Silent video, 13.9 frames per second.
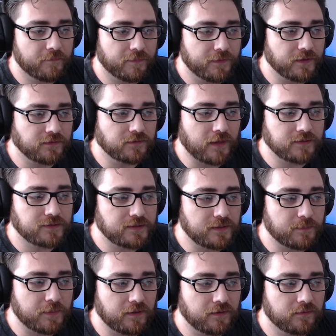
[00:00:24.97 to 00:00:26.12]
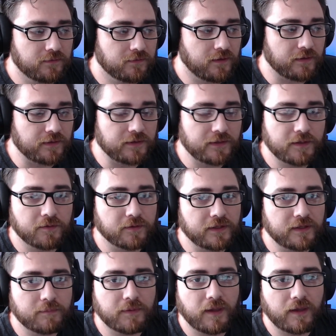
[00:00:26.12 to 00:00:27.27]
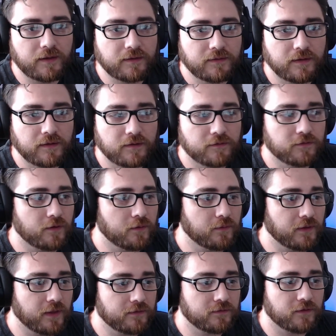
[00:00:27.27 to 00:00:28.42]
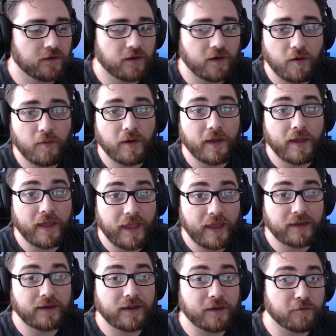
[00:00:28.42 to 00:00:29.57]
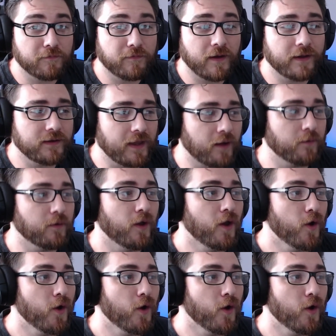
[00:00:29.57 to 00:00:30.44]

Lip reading: These SCPs can literally be anything, so let's go ahead and find out